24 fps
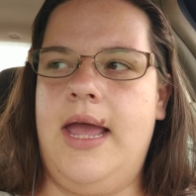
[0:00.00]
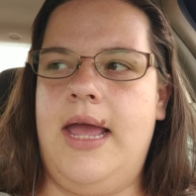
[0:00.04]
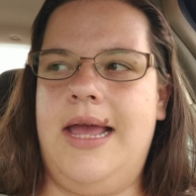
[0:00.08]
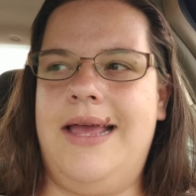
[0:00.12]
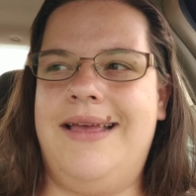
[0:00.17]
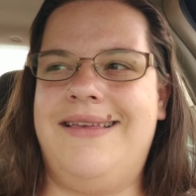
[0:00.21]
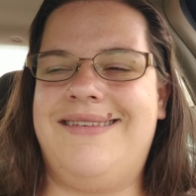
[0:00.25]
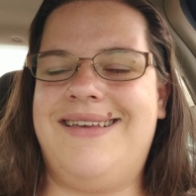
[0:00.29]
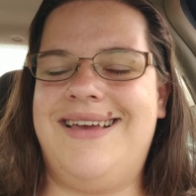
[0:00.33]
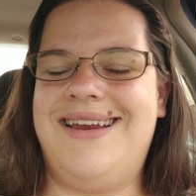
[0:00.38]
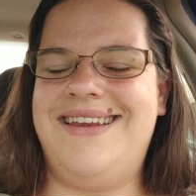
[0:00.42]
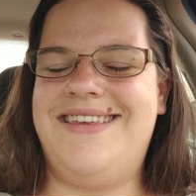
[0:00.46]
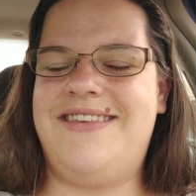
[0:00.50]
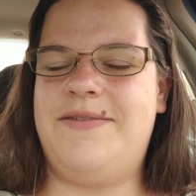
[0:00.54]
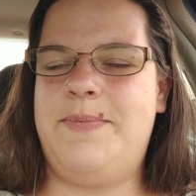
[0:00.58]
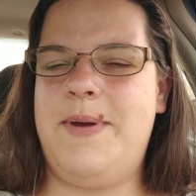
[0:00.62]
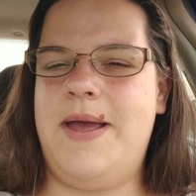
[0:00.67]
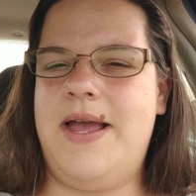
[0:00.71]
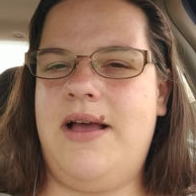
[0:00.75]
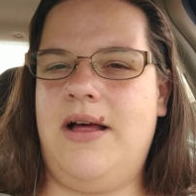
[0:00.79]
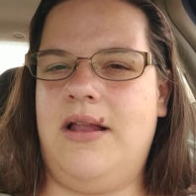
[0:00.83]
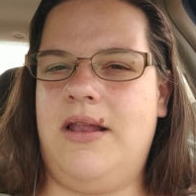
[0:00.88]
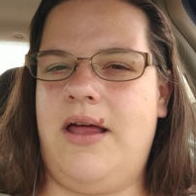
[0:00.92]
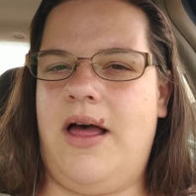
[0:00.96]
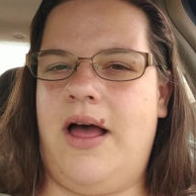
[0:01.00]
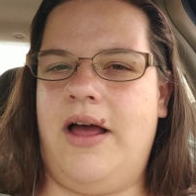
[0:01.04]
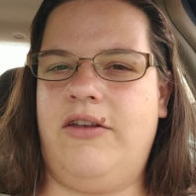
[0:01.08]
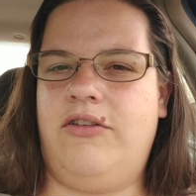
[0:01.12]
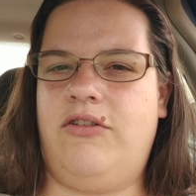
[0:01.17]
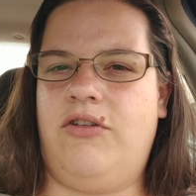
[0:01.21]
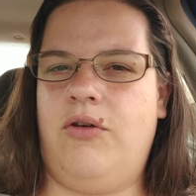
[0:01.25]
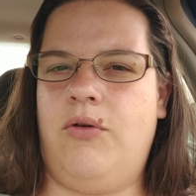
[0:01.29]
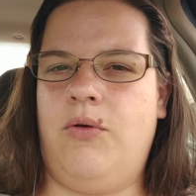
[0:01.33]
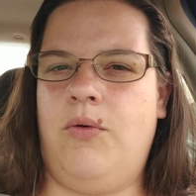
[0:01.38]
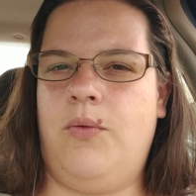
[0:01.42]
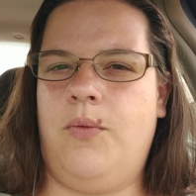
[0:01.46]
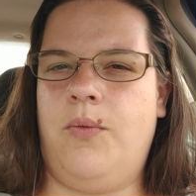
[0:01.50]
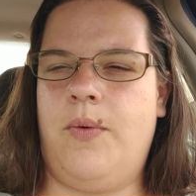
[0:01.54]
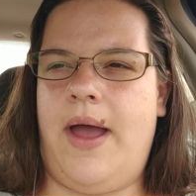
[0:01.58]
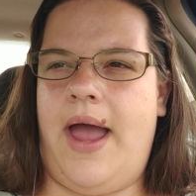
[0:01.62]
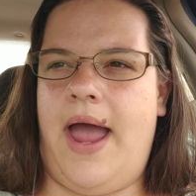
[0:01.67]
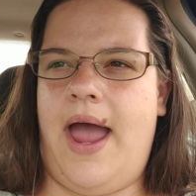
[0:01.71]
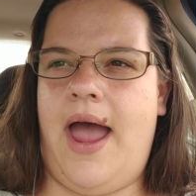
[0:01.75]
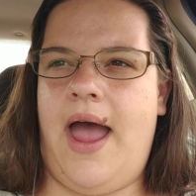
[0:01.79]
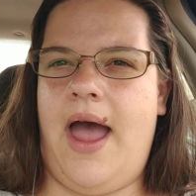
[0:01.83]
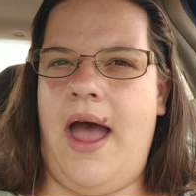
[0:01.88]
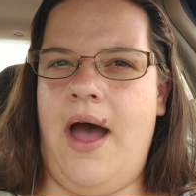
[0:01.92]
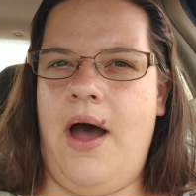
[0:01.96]
is going to speak a lot to
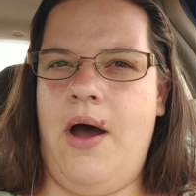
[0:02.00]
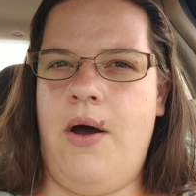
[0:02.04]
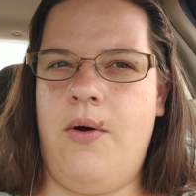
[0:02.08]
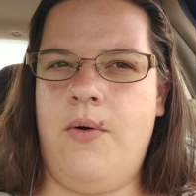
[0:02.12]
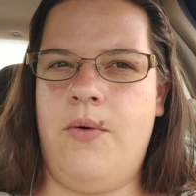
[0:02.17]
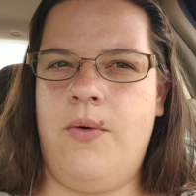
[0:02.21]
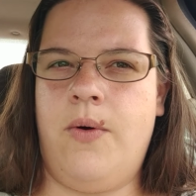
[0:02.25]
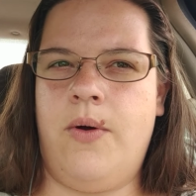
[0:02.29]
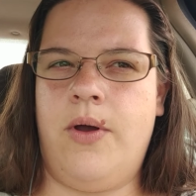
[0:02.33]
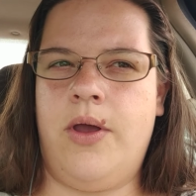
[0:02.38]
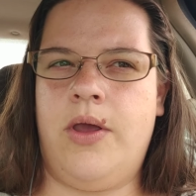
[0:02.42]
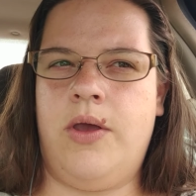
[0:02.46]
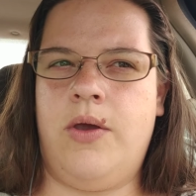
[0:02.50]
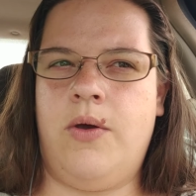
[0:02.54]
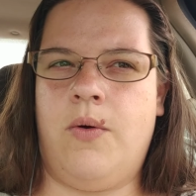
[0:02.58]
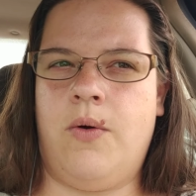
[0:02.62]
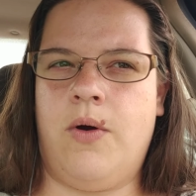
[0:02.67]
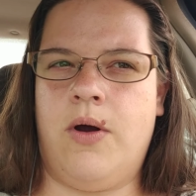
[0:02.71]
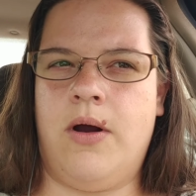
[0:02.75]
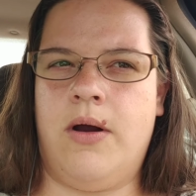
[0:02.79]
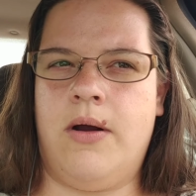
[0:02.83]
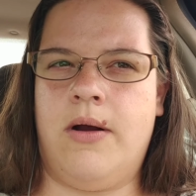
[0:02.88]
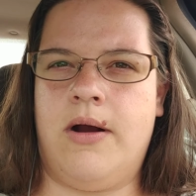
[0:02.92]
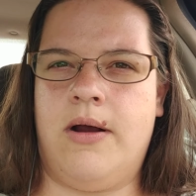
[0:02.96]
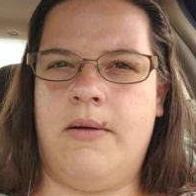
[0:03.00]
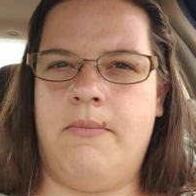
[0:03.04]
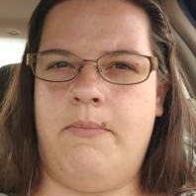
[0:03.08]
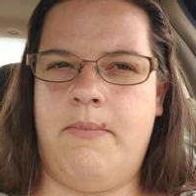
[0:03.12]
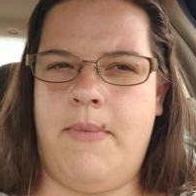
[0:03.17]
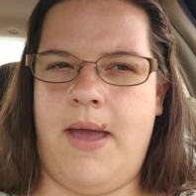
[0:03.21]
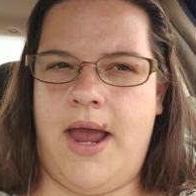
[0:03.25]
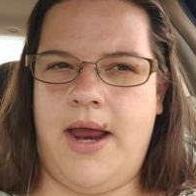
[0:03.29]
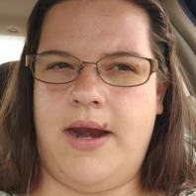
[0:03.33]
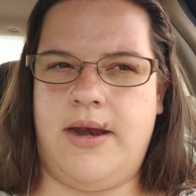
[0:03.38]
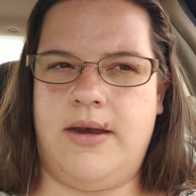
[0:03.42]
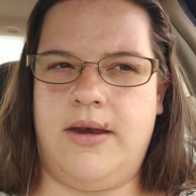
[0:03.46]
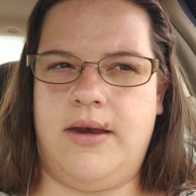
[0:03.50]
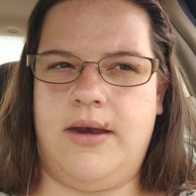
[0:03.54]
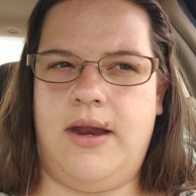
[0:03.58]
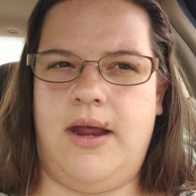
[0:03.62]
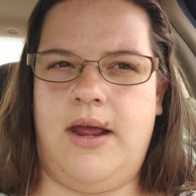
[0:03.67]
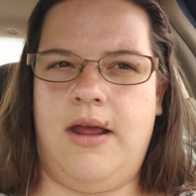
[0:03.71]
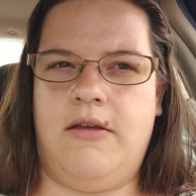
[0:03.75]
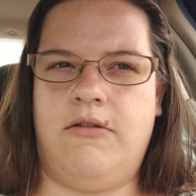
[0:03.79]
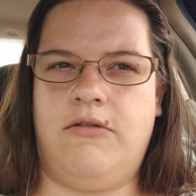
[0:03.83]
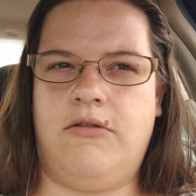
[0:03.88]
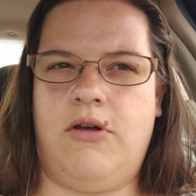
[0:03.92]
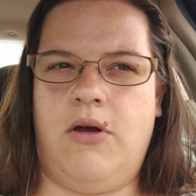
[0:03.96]
how your maiden
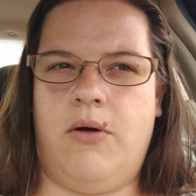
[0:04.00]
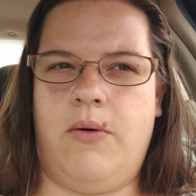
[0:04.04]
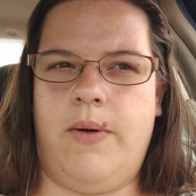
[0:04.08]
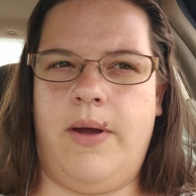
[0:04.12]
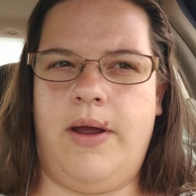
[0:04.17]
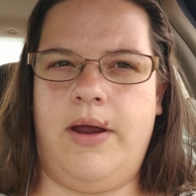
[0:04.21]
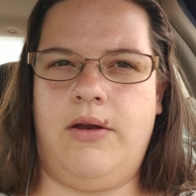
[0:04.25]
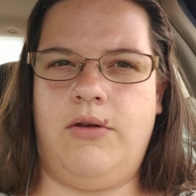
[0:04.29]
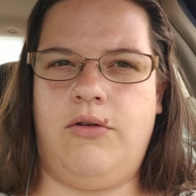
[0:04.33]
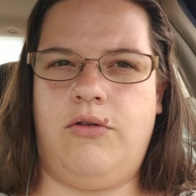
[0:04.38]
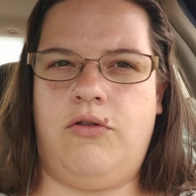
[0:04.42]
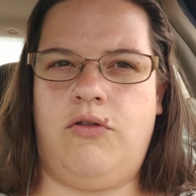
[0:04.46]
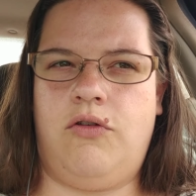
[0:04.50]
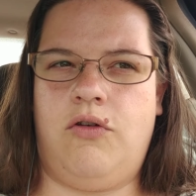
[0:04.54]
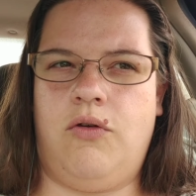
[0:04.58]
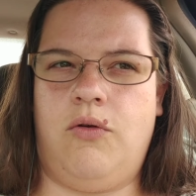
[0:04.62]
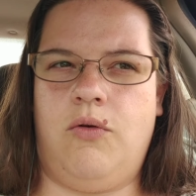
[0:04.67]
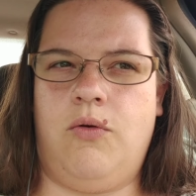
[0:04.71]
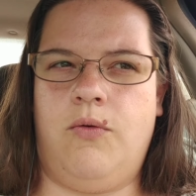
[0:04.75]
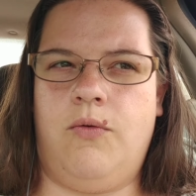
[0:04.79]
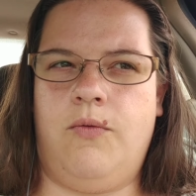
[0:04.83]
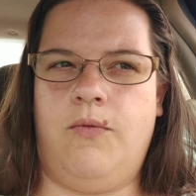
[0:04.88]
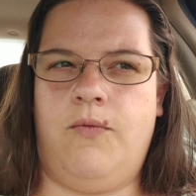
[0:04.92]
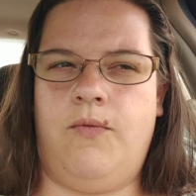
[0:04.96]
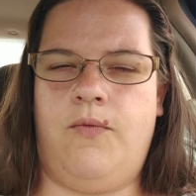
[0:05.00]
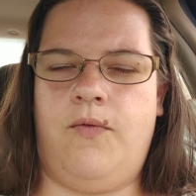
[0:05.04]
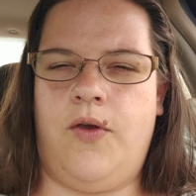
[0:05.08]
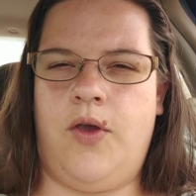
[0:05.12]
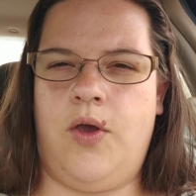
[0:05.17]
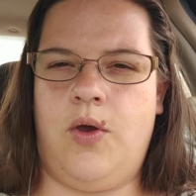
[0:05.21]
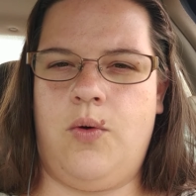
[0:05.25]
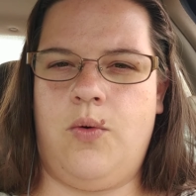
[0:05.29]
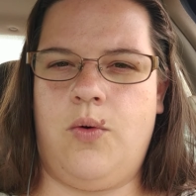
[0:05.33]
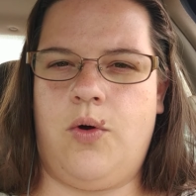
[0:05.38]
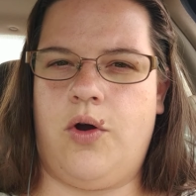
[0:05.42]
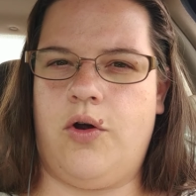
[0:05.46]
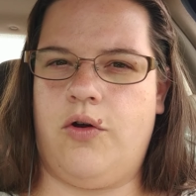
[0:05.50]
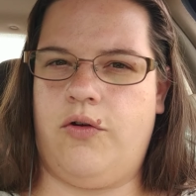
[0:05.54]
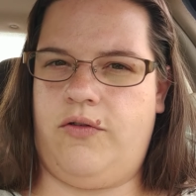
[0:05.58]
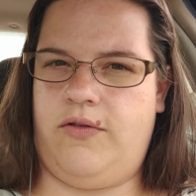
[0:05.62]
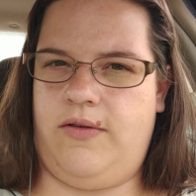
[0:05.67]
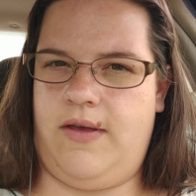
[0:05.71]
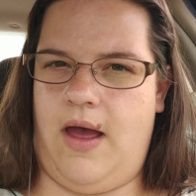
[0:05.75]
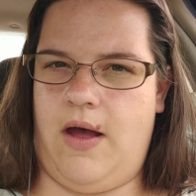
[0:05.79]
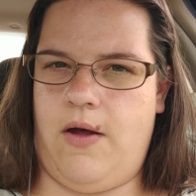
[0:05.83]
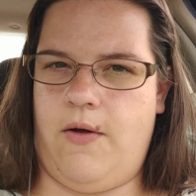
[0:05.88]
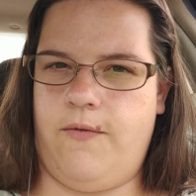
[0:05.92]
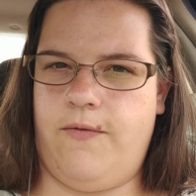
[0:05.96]
is going to view
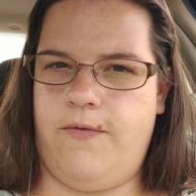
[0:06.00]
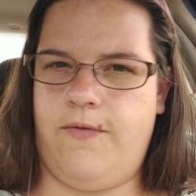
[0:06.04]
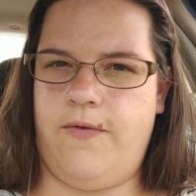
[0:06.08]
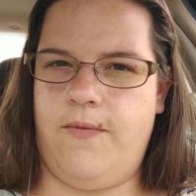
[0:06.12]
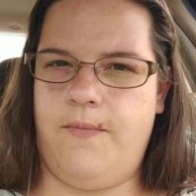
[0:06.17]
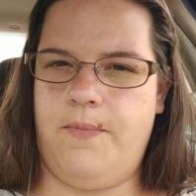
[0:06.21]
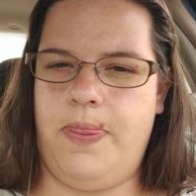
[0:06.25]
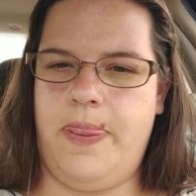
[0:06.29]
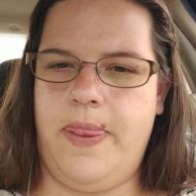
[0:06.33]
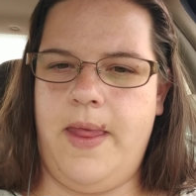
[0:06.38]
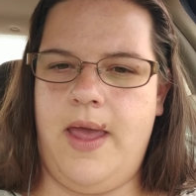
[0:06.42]
herself.